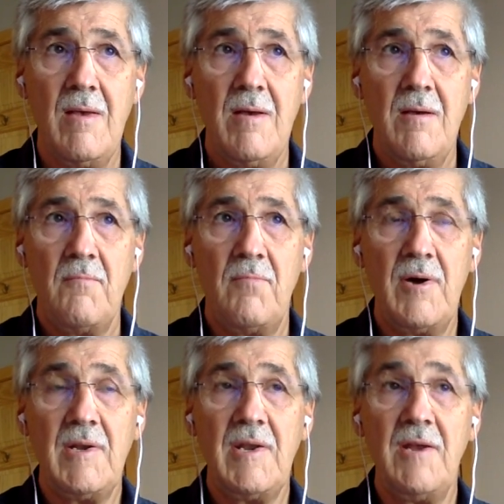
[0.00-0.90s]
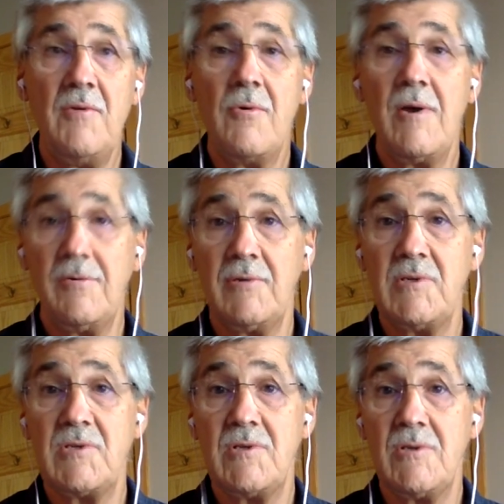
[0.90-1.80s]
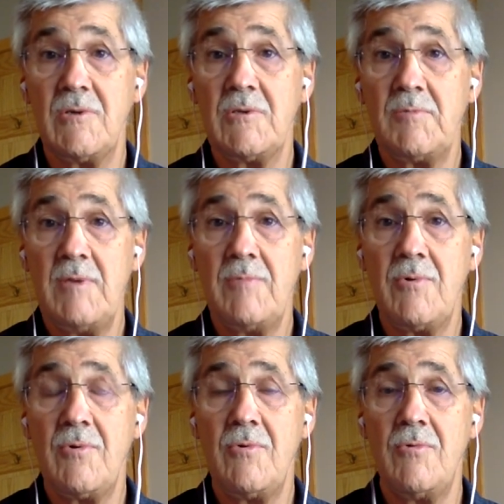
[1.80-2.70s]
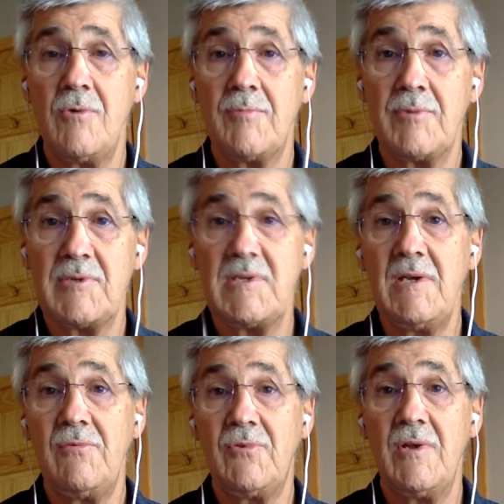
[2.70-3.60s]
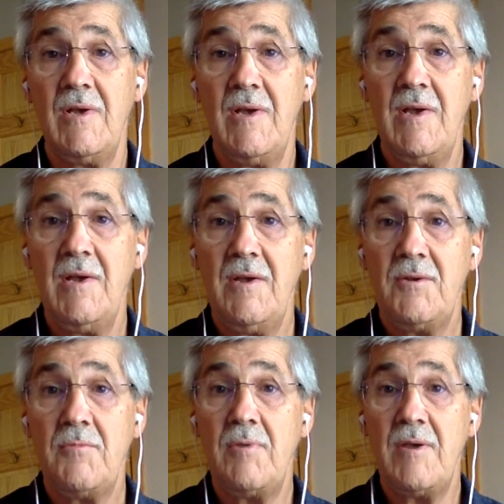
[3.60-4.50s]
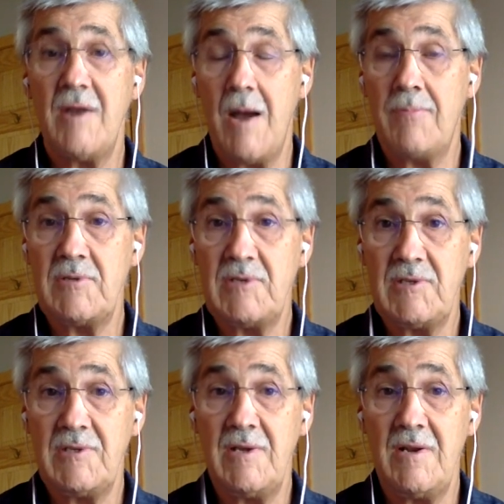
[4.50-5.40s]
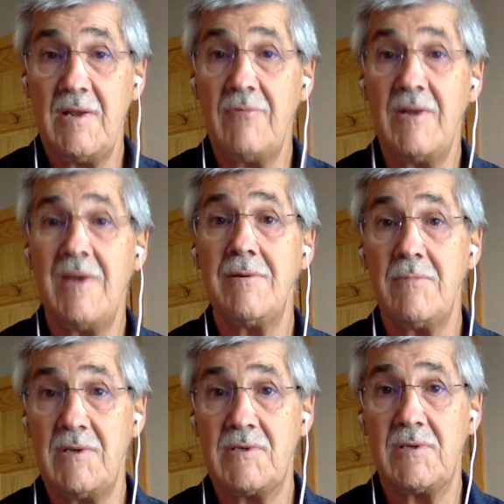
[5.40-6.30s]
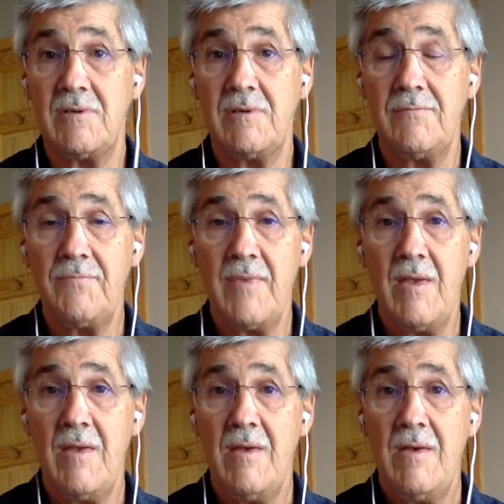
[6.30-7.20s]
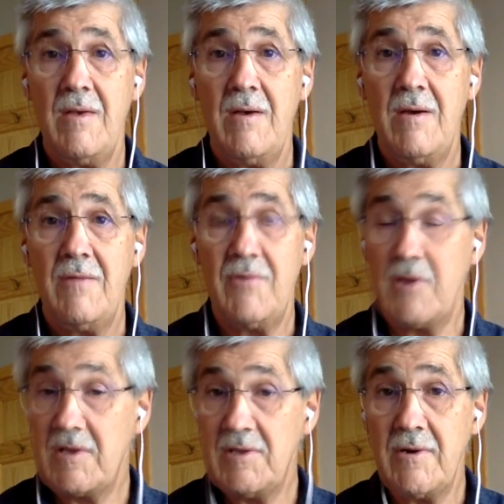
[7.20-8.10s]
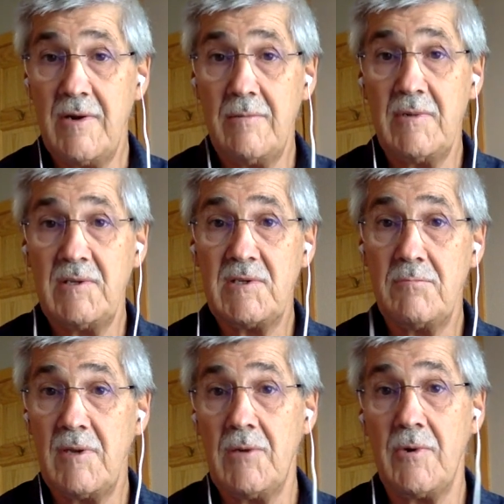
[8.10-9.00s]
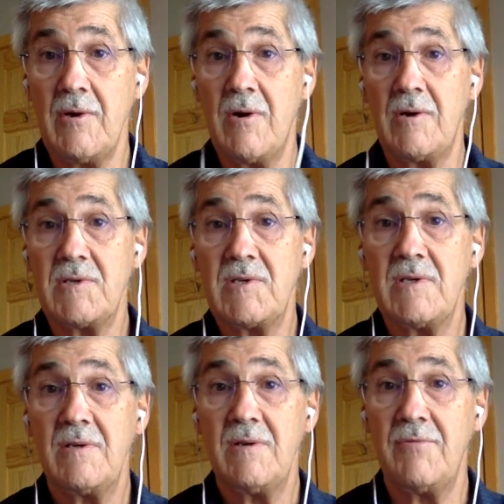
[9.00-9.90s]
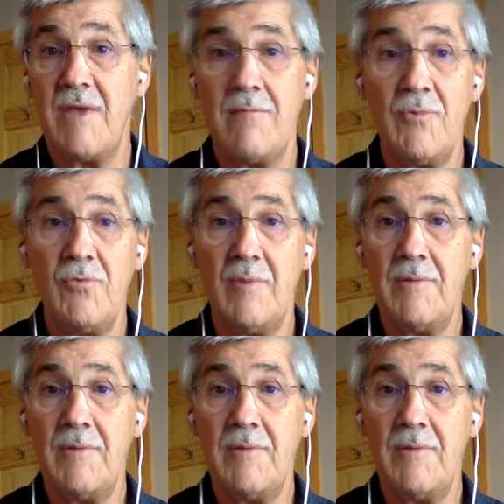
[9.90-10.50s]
but in reference to those people who were perceived to be in opposition and even enemies, very clear enemies in many regards of that movement.